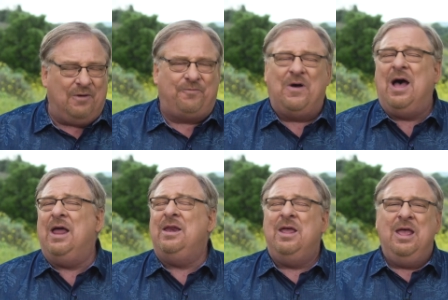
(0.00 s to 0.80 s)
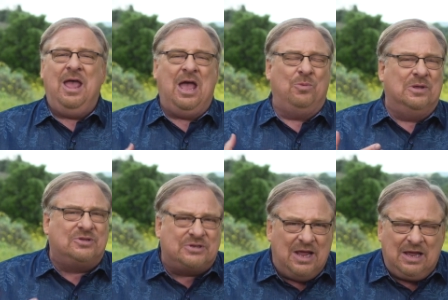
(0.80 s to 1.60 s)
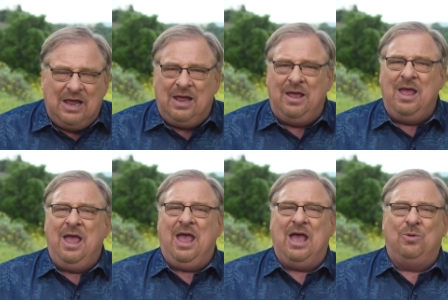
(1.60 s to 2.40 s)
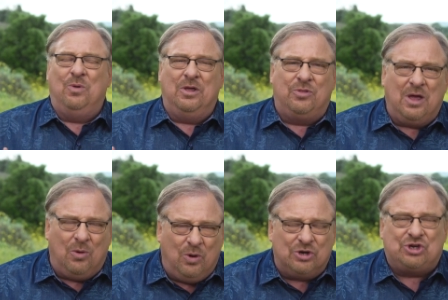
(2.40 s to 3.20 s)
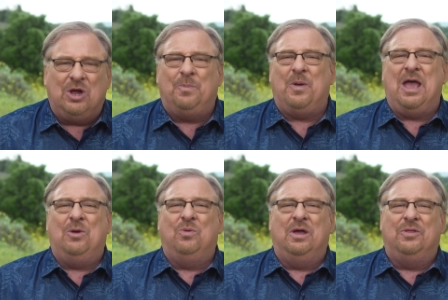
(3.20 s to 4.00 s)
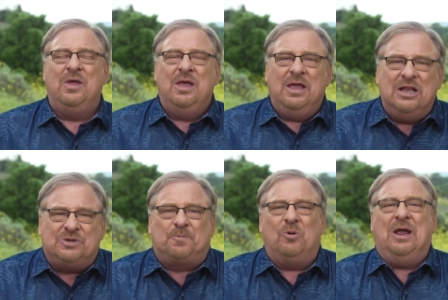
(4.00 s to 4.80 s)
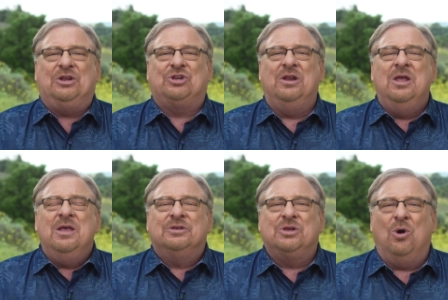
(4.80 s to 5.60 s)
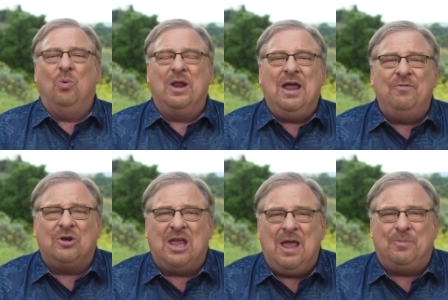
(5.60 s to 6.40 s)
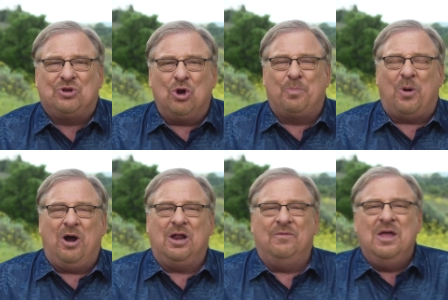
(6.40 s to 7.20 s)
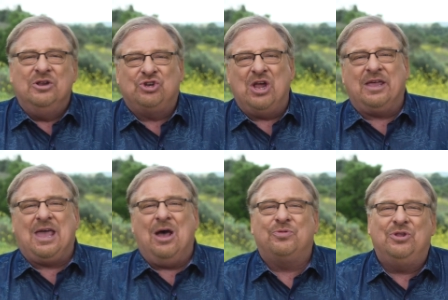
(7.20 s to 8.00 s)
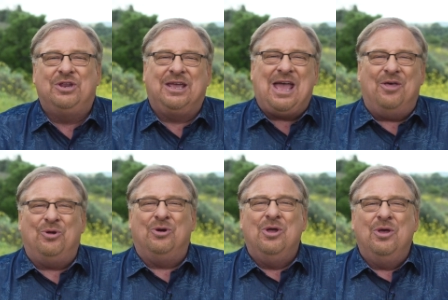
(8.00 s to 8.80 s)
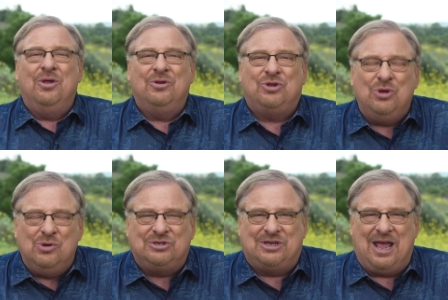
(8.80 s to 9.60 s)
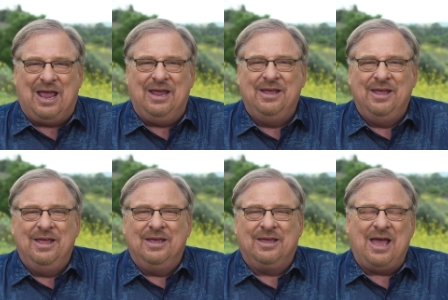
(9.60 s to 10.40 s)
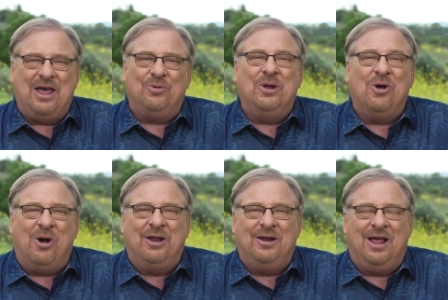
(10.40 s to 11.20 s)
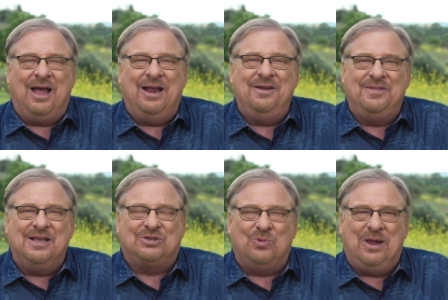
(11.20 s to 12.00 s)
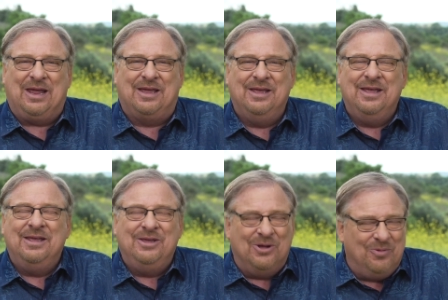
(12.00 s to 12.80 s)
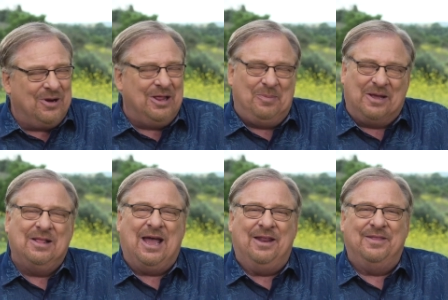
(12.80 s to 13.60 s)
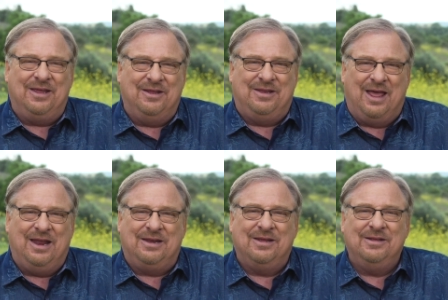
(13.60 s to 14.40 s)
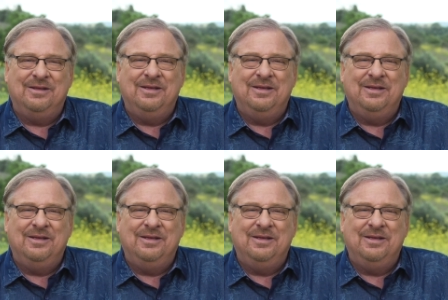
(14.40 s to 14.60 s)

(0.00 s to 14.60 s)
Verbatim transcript: fun and with singing and with worship and with inspiration. So whatever campus you're a part of, check out the Together Tuesday gathering online this week. You'll really be glad that you did it.